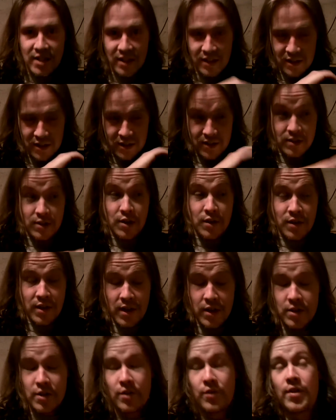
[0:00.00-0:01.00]
Like, the
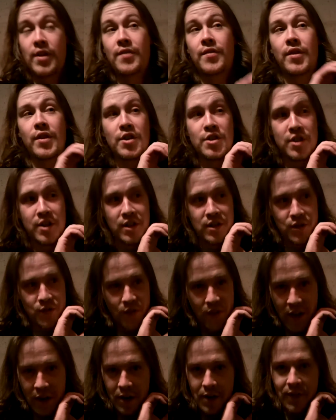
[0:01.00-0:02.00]
2003 version is
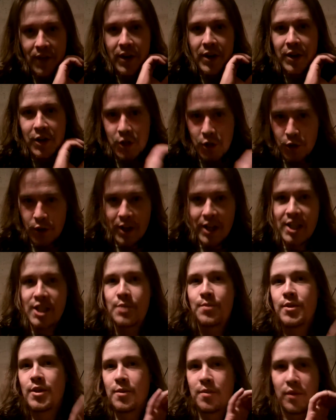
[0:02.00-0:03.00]
very, very
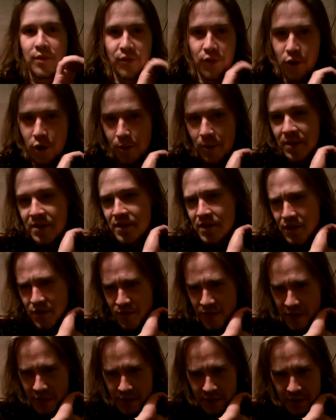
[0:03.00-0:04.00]
crisp. The performance is
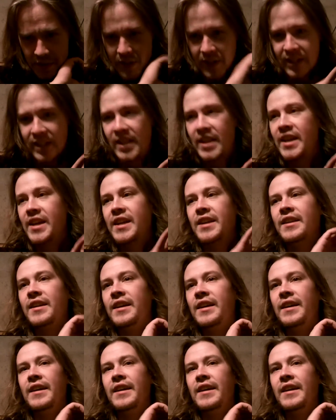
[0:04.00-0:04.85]
very, very clean.